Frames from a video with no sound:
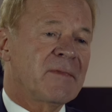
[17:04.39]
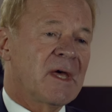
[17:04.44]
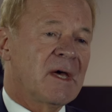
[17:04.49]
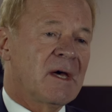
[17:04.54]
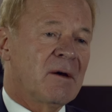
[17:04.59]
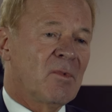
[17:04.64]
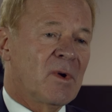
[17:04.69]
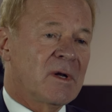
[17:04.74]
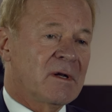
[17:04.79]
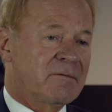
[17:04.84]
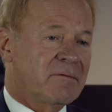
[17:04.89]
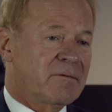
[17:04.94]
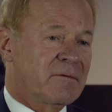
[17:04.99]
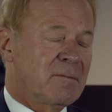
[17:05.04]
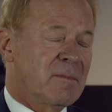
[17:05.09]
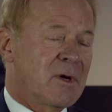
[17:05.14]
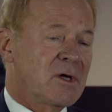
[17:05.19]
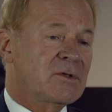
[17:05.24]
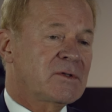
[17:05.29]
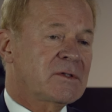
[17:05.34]
Uh, one of the
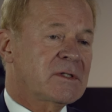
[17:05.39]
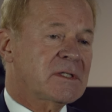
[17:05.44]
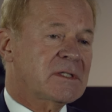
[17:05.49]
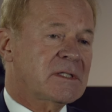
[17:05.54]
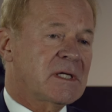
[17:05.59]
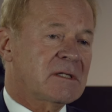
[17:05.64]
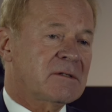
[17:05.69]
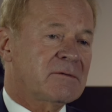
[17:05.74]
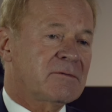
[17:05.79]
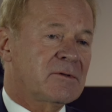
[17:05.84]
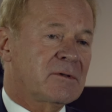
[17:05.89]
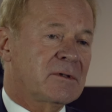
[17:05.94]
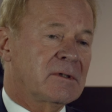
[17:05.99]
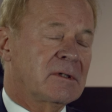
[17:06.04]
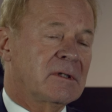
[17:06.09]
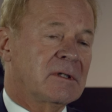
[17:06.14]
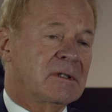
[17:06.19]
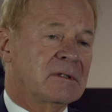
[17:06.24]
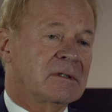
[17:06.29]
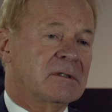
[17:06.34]
most successful
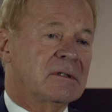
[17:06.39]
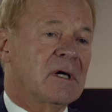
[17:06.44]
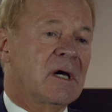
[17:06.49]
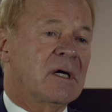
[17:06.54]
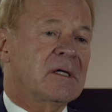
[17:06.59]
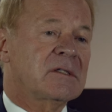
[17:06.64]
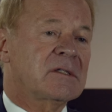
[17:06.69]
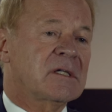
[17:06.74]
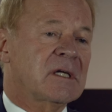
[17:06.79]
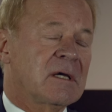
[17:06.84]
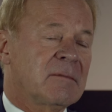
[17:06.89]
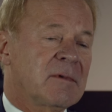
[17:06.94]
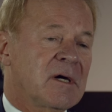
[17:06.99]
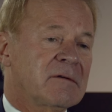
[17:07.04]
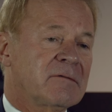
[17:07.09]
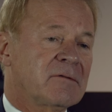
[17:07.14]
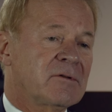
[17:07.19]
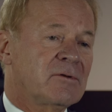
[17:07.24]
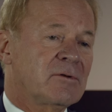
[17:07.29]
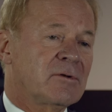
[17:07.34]
guys to come
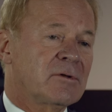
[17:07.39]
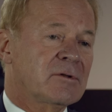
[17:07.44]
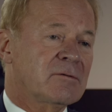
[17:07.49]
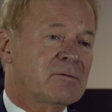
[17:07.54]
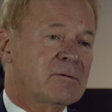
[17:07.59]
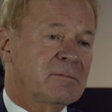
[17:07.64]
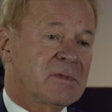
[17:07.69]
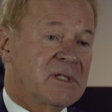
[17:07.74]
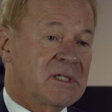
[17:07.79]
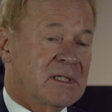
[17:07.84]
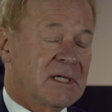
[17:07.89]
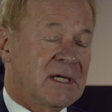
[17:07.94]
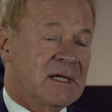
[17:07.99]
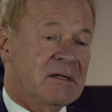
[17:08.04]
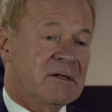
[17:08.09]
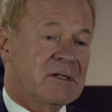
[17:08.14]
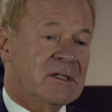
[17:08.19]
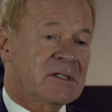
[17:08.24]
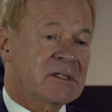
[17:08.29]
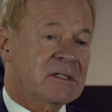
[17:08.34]
out of Torch was Peter
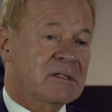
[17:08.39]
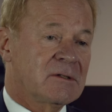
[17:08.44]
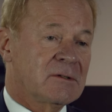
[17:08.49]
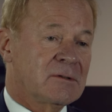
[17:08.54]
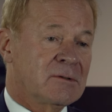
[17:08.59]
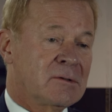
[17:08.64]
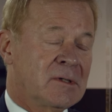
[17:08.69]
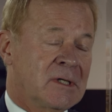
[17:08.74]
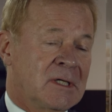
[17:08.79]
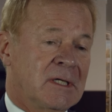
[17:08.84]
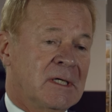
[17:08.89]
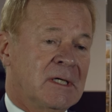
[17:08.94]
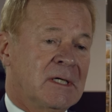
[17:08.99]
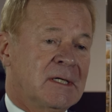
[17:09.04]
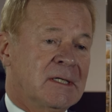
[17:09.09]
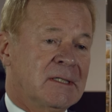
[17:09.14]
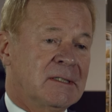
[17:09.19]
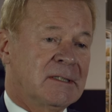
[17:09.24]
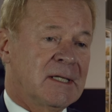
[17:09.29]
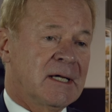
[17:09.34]
Harris, who
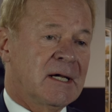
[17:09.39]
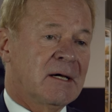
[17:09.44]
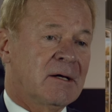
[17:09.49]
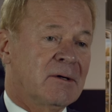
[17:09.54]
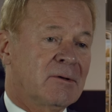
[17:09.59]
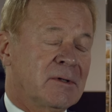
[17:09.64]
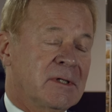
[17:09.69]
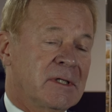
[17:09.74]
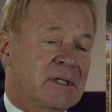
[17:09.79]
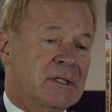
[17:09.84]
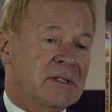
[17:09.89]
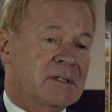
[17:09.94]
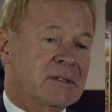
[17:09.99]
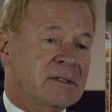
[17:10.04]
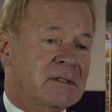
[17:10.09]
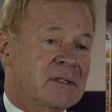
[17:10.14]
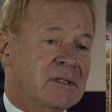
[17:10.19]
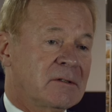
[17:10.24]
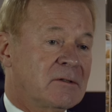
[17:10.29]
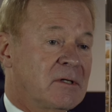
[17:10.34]
now
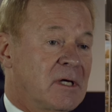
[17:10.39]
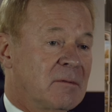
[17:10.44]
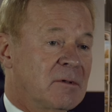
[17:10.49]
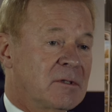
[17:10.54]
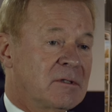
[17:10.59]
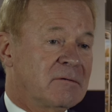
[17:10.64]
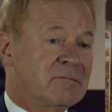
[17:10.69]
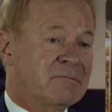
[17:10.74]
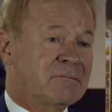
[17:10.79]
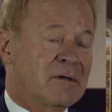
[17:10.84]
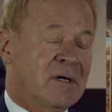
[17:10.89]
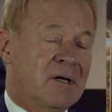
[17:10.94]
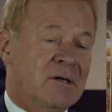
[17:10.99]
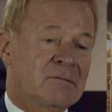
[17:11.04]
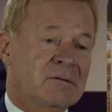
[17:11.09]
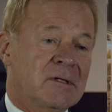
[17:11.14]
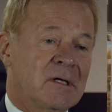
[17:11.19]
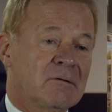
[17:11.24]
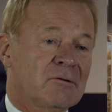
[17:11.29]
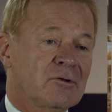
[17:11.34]
is chairman of
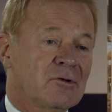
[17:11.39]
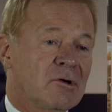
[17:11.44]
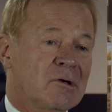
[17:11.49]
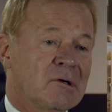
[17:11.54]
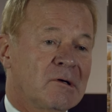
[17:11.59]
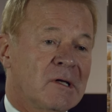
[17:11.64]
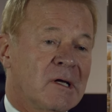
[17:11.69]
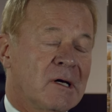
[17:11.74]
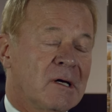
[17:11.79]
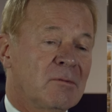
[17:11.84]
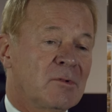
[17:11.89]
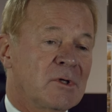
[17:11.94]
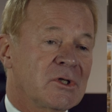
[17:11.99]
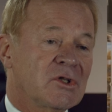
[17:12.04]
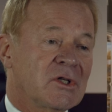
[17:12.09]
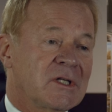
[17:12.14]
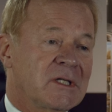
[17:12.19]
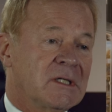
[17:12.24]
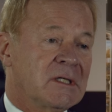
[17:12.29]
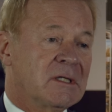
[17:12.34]
Hotel Chocolat,
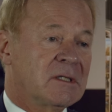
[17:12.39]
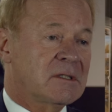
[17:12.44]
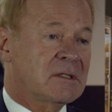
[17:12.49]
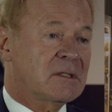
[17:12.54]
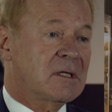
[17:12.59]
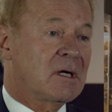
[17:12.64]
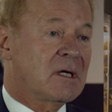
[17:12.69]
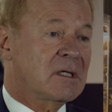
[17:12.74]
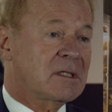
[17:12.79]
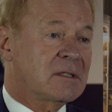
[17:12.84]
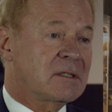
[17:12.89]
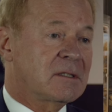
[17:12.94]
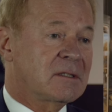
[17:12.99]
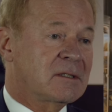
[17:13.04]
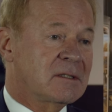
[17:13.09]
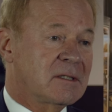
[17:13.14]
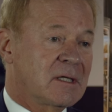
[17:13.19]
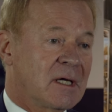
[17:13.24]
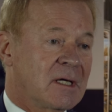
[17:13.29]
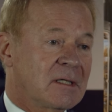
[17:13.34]
which he
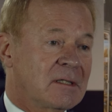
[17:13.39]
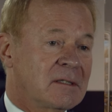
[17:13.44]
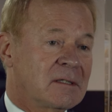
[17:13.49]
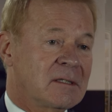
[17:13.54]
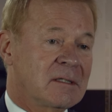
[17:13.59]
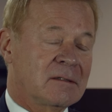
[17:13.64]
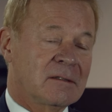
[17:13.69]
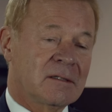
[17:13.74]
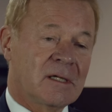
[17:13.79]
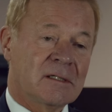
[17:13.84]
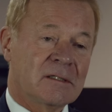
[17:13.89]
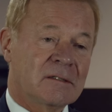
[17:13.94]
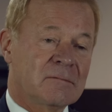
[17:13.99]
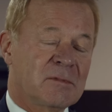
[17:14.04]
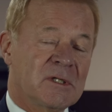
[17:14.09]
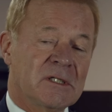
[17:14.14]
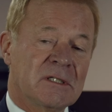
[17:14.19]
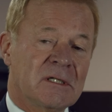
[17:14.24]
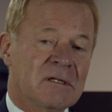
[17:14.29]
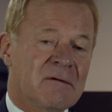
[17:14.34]
started, and that has
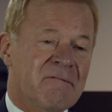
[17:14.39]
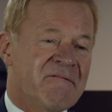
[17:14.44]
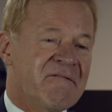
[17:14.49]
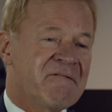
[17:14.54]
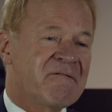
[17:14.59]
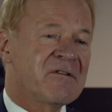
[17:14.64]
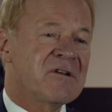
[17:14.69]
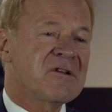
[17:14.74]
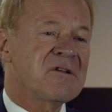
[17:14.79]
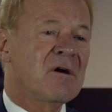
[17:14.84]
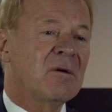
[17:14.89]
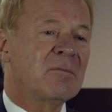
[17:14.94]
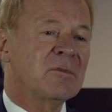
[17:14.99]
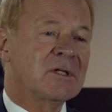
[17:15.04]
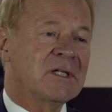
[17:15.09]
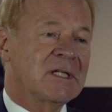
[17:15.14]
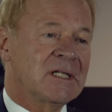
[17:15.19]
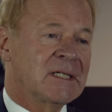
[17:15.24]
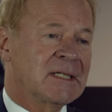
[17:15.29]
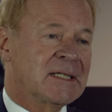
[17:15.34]
been a
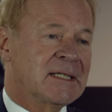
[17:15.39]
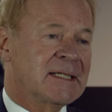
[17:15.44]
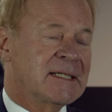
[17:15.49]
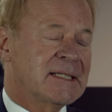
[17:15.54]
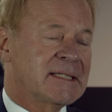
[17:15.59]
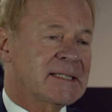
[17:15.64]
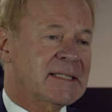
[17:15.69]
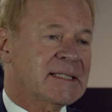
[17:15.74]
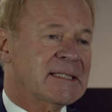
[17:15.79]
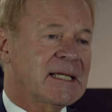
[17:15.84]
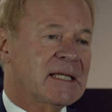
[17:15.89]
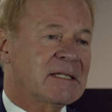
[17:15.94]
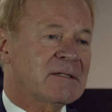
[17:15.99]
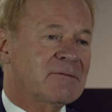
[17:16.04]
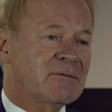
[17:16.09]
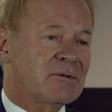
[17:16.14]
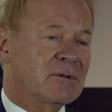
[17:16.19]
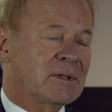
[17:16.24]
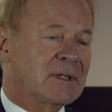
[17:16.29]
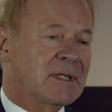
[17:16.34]
phenomenally
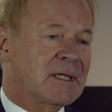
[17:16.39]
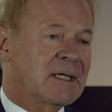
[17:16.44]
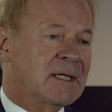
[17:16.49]
successful